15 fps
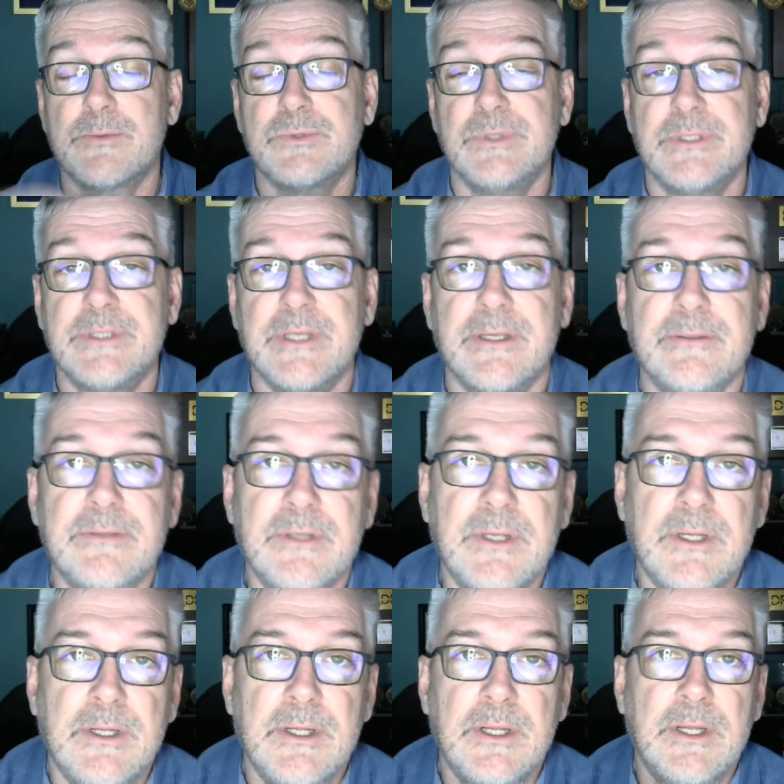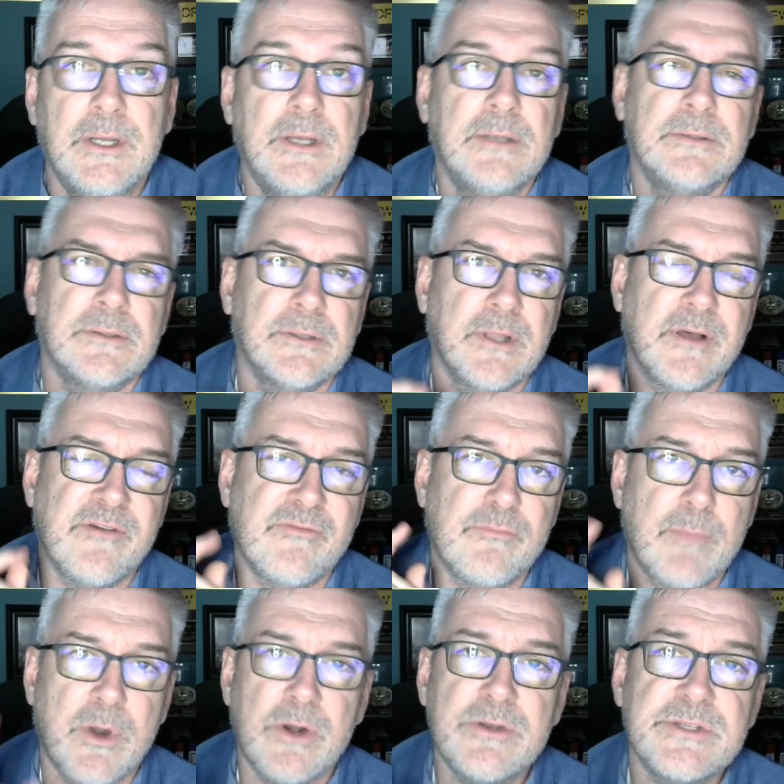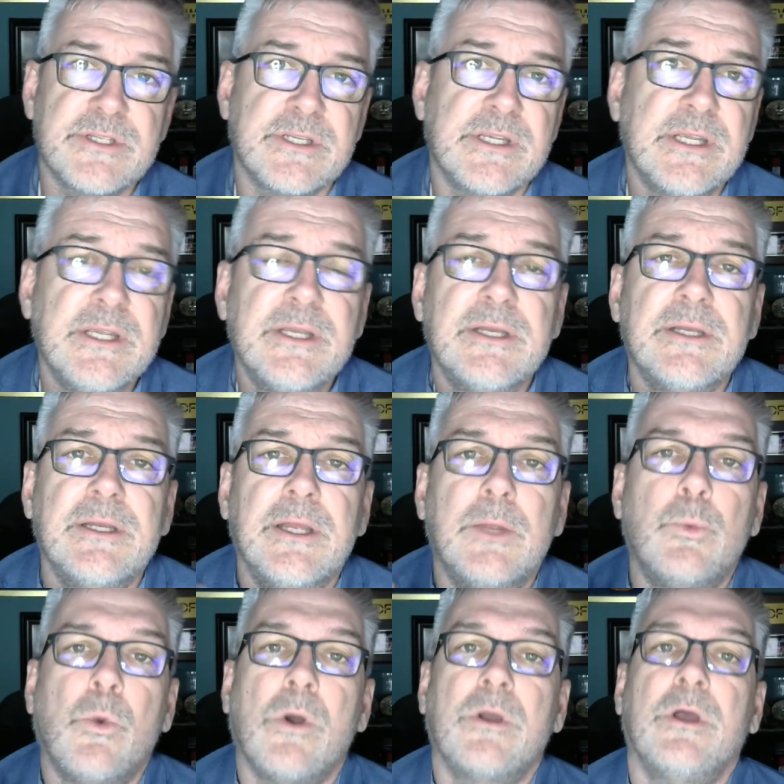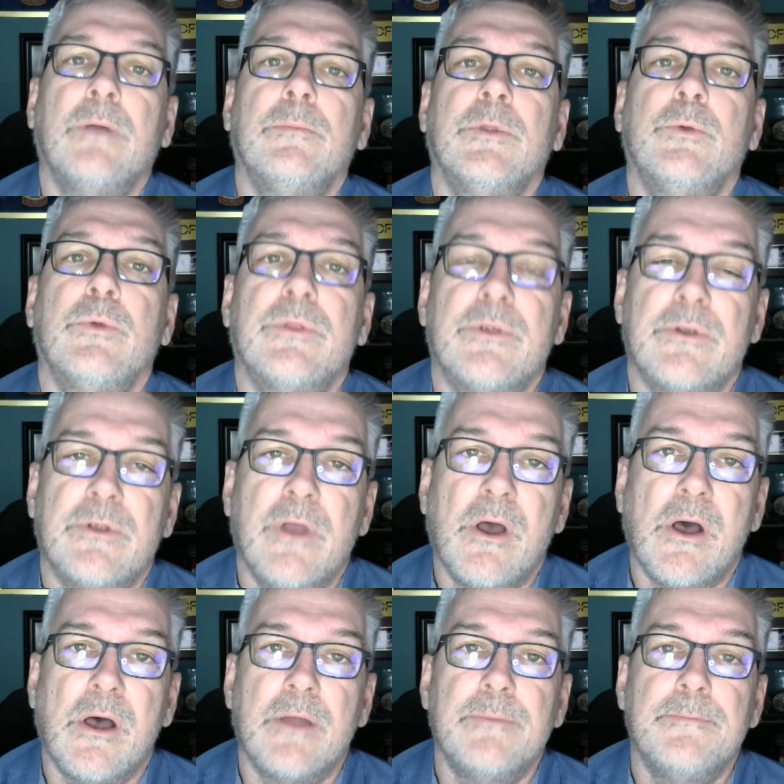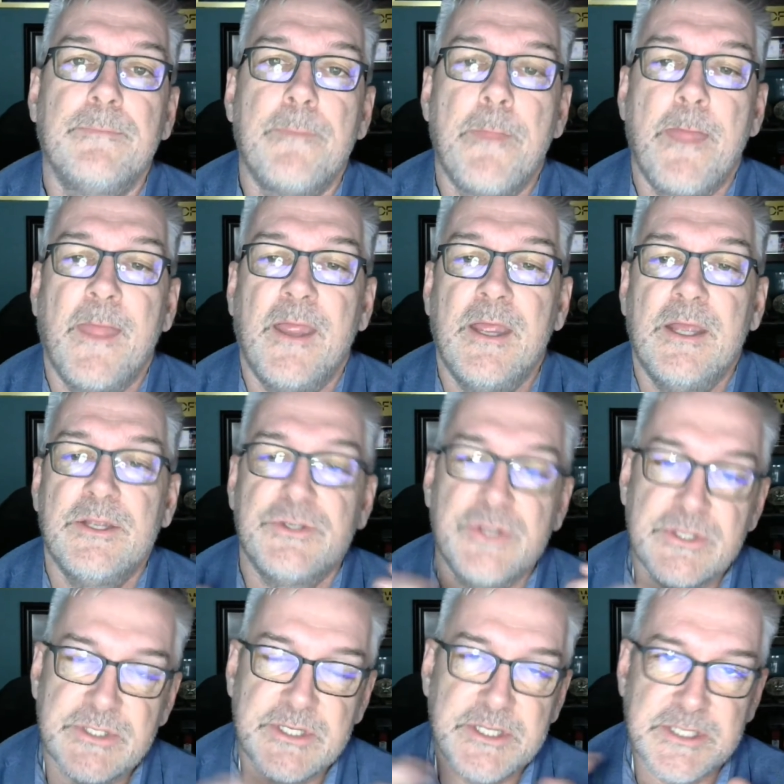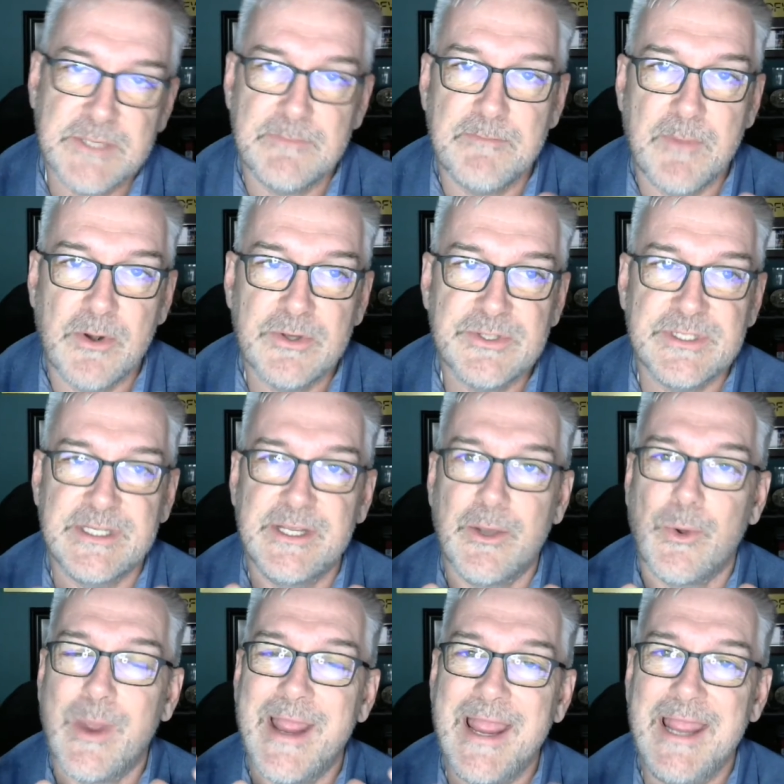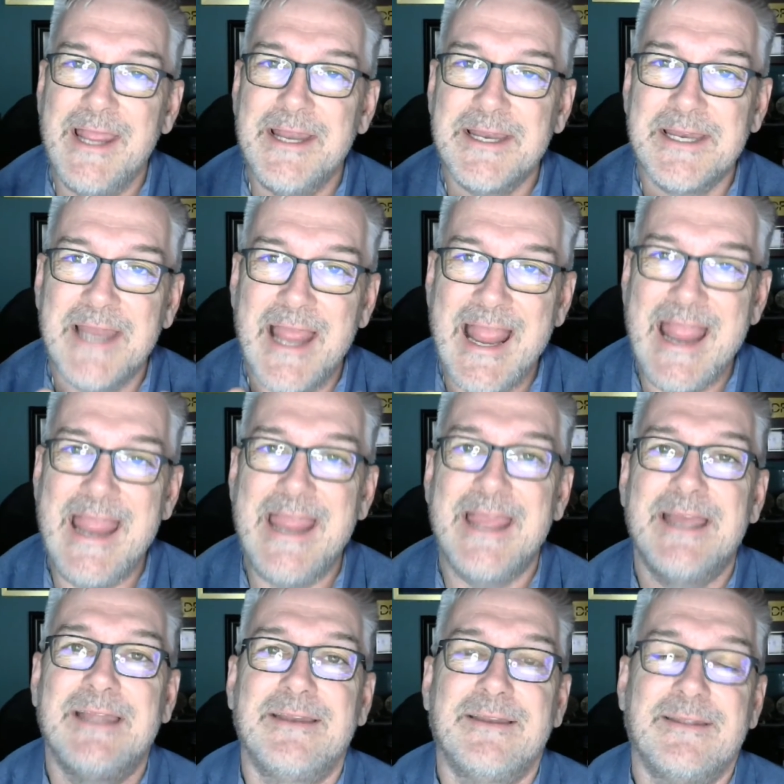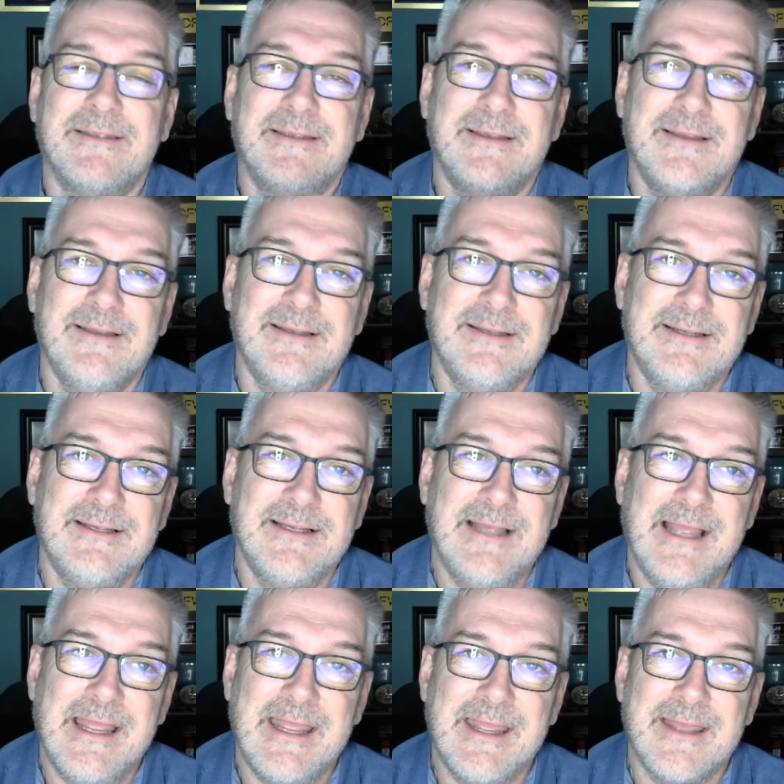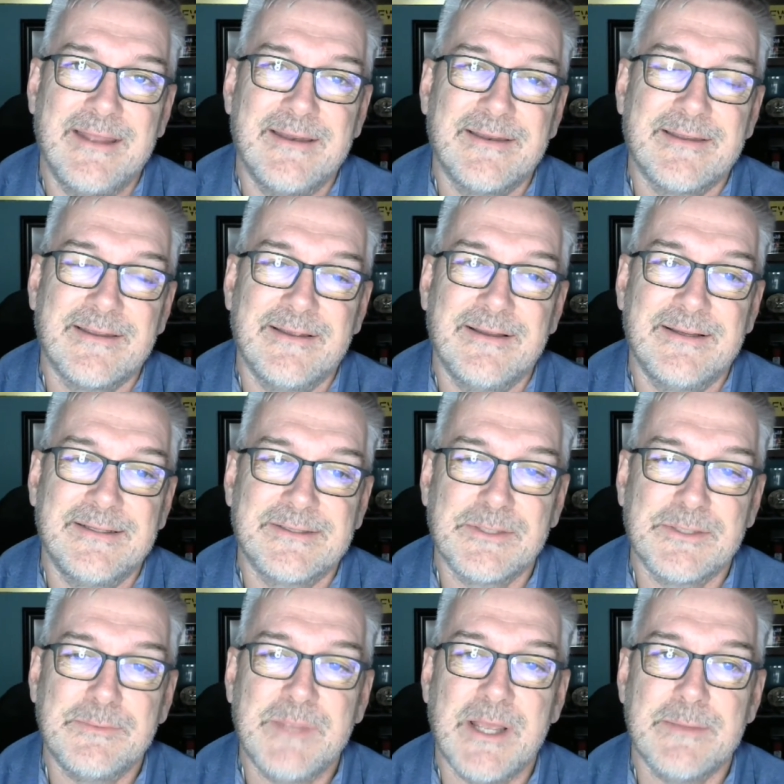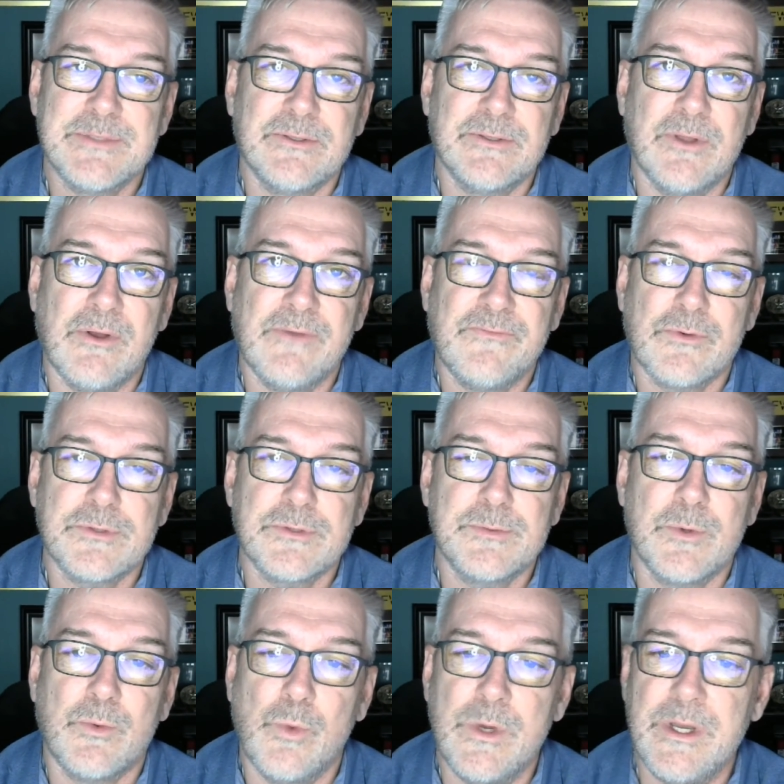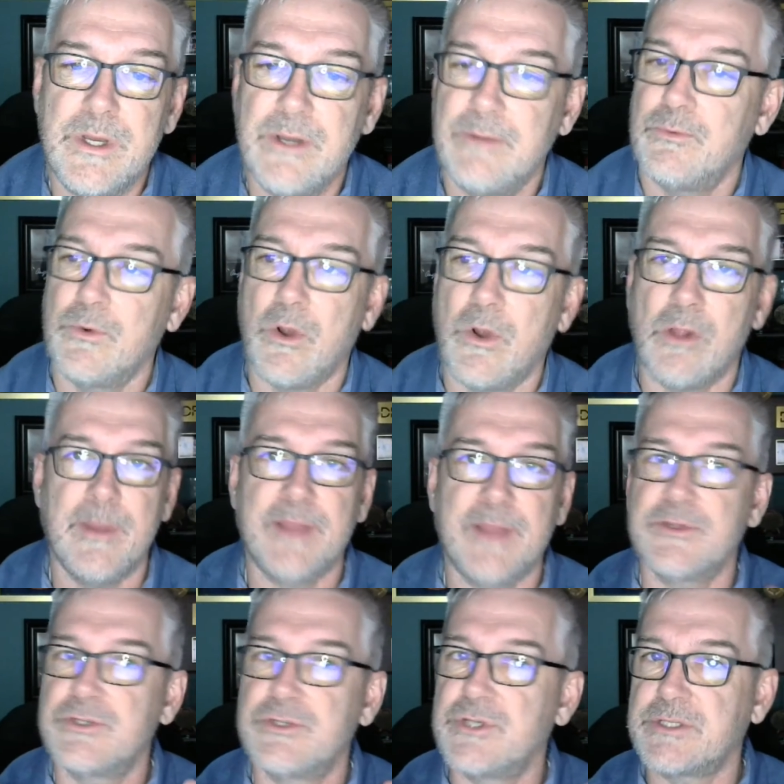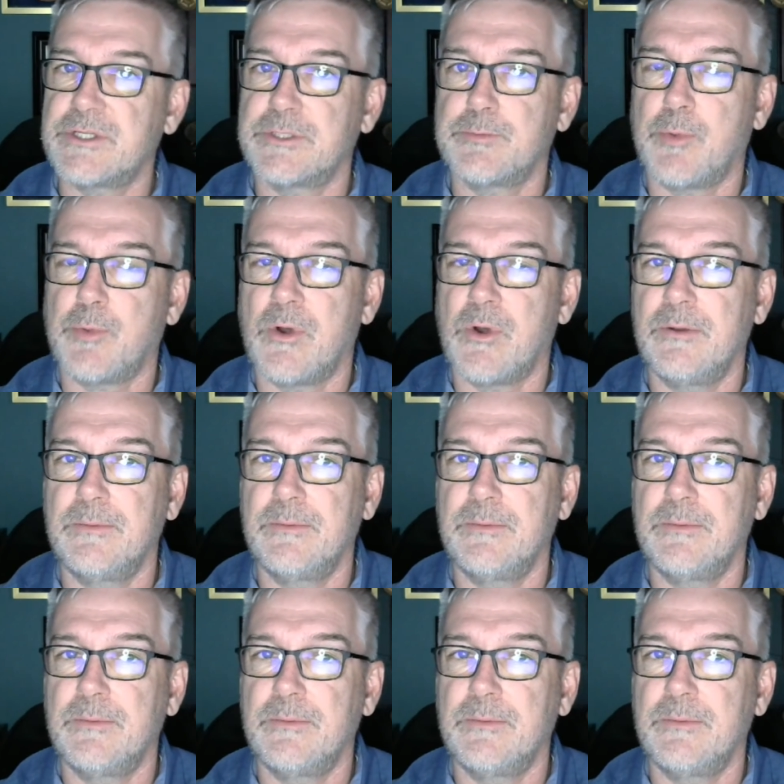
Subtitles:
would get that, love mercy, and walk humbly with your God. Justice and mercy go hand in hand. And sometimes in law enforcement, we're all about the justice part,